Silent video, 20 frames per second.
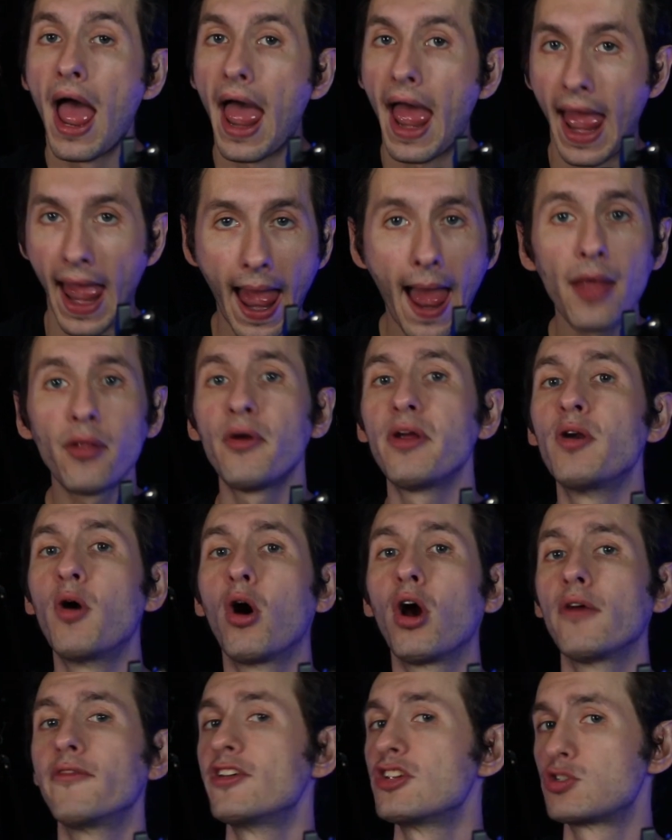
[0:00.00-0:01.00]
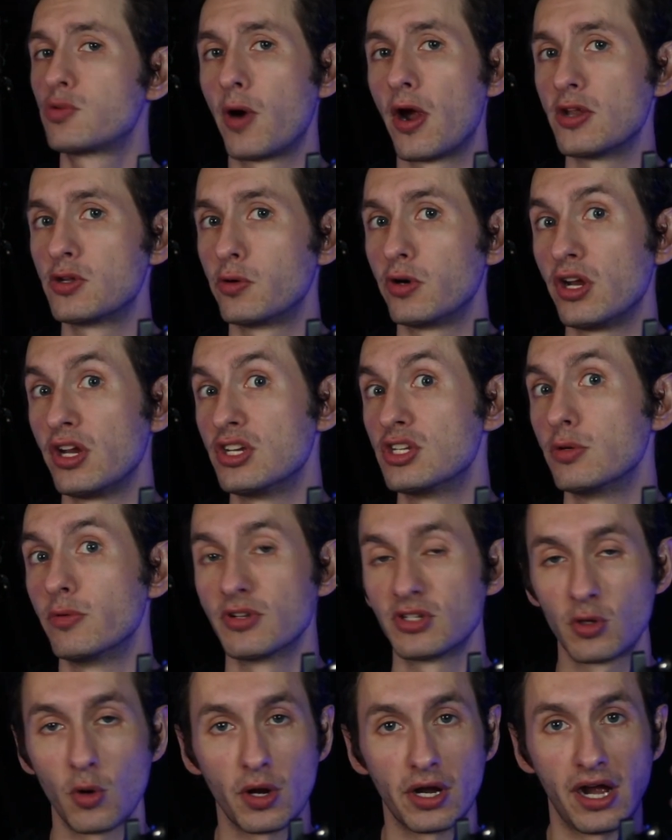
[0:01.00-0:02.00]
Halloween Horror Nights 2022
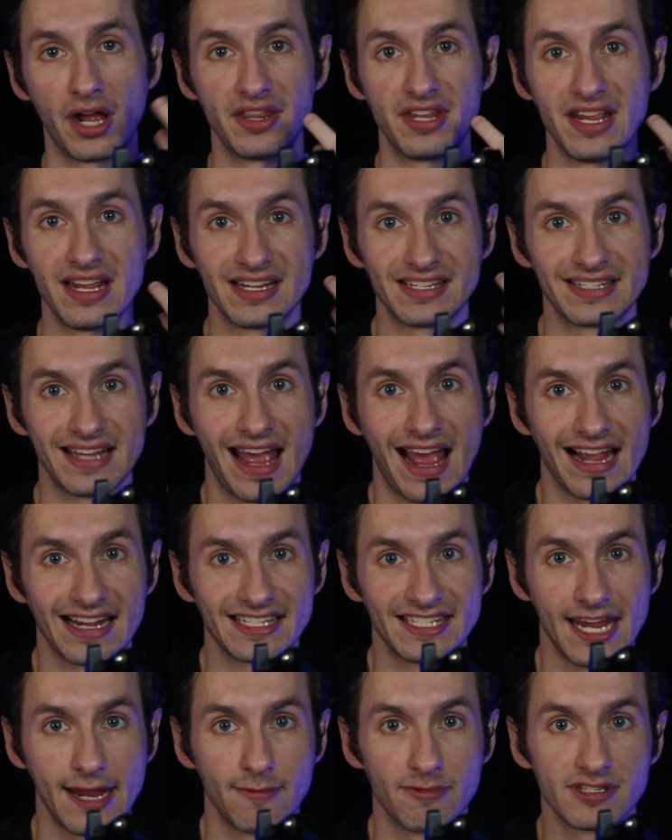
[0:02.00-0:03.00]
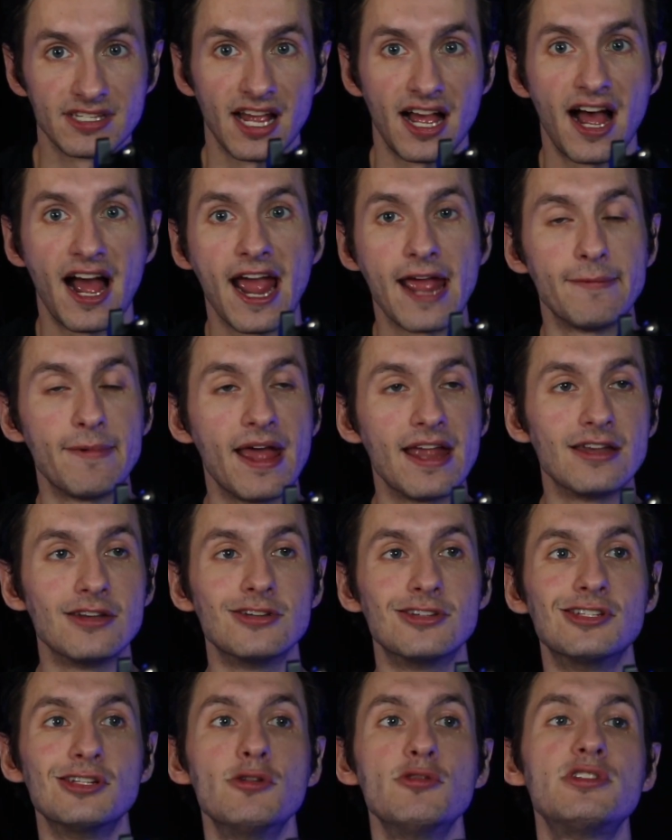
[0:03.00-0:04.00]
was going on at the exact same time,
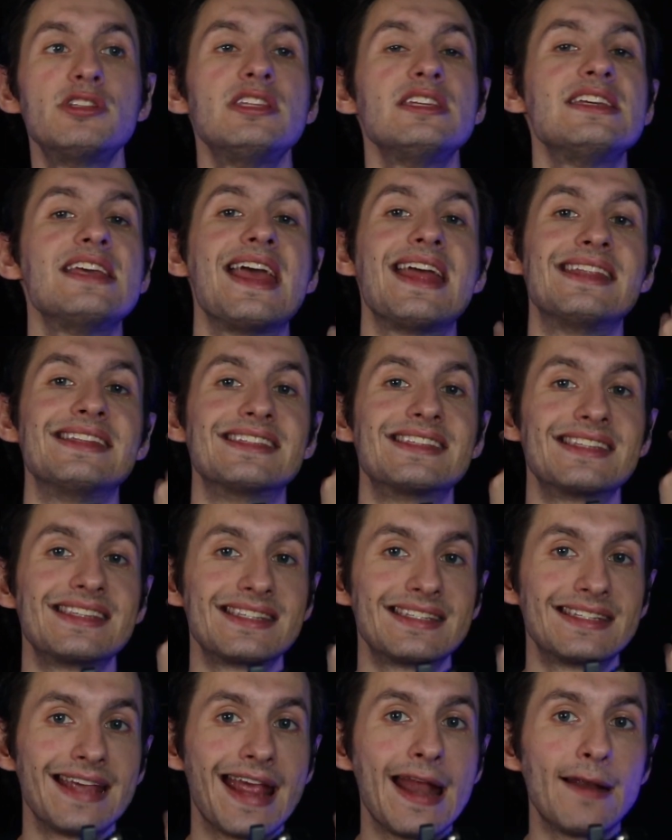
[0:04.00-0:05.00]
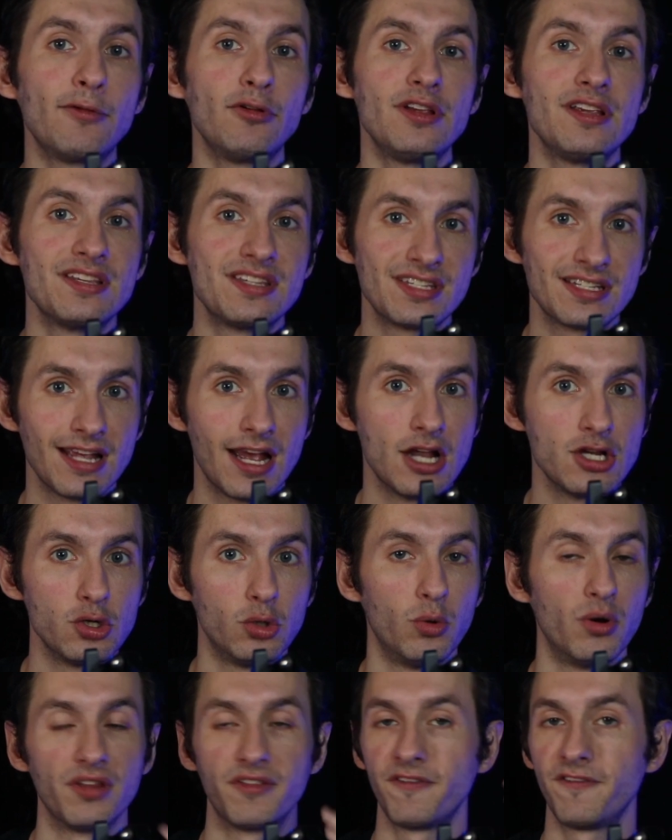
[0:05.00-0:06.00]
and due to the insane release
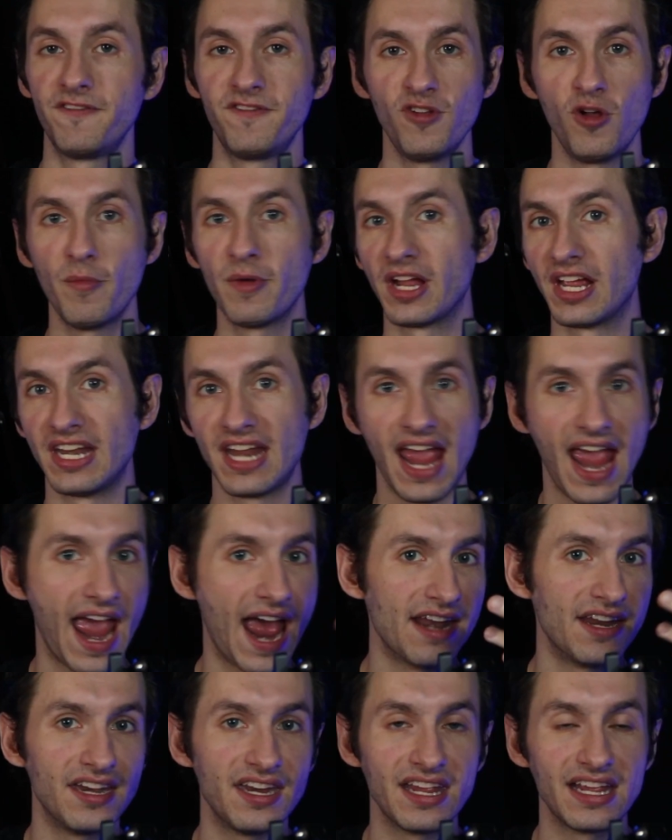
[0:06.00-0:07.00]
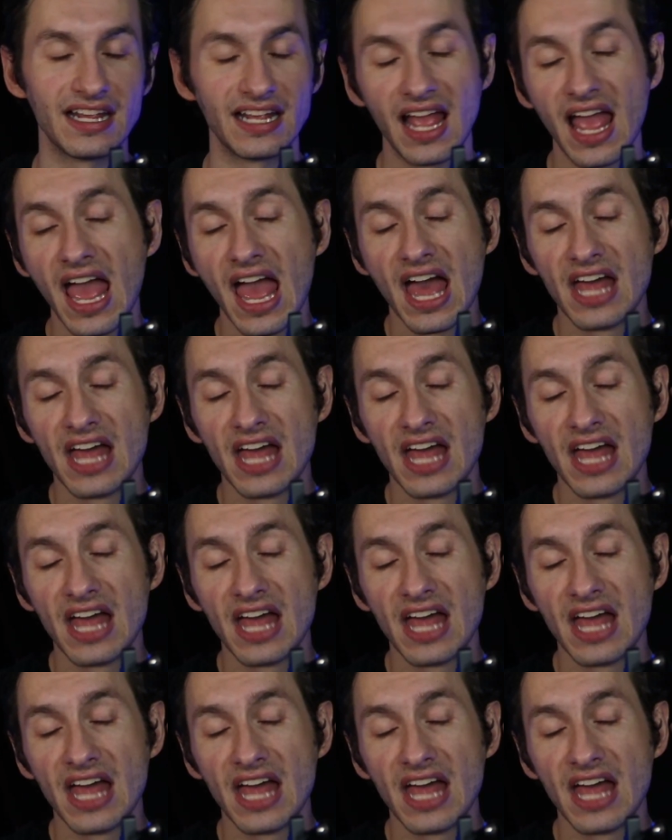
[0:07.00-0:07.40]
schedule with filming and editing,